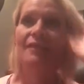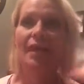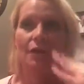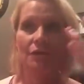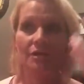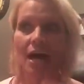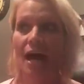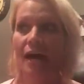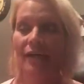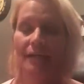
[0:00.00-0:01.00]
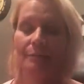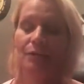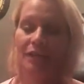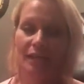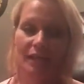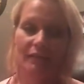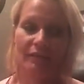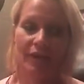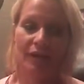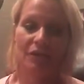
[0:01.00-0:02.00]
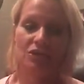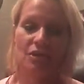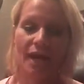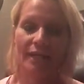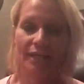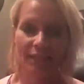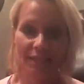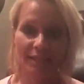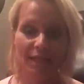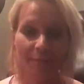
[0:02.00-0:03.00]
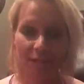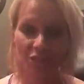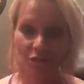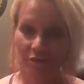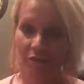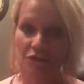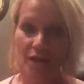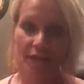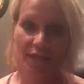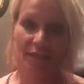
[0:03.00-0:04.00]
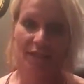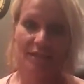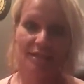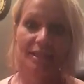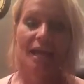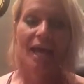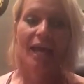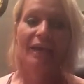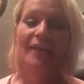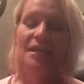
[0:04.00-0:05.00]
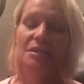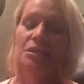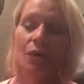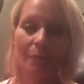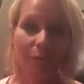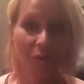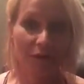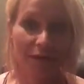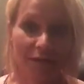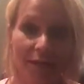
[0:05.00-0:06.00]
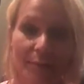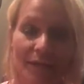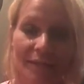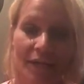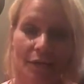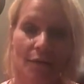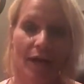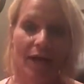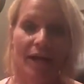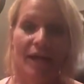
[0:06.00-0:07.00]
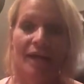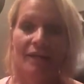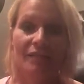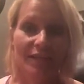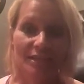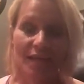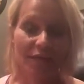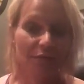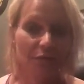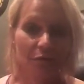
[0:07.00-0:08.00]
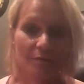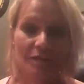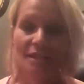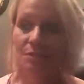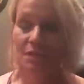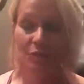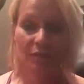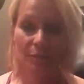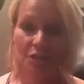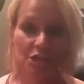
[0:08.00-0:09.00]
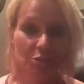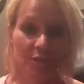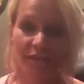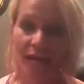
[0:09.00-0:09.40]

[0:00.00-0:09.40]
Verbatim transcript: that are not putting their tracking list, a picture of their tracking list. And that is so important, and I'm going to tell you why. These kind of groups is what's going to push you to